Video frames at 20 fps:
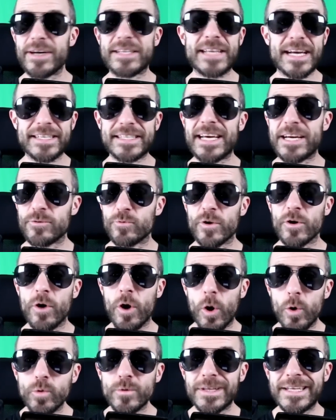as I said, we're
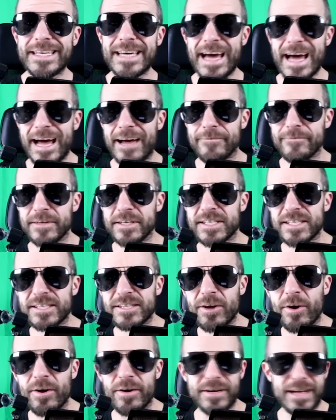only at the
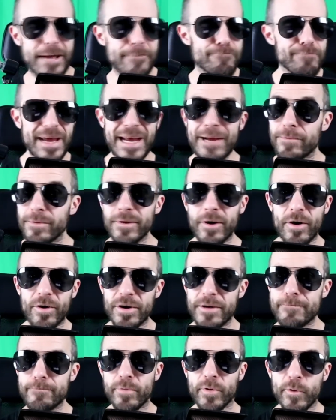start and people are
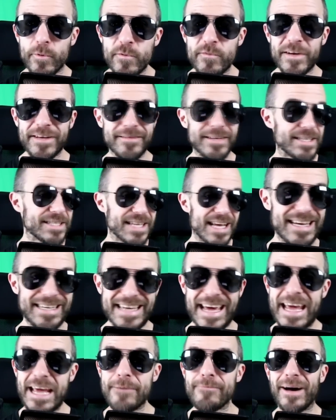improving this
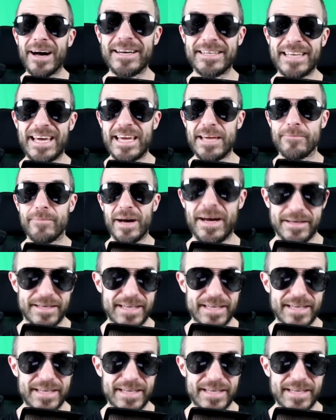day by day by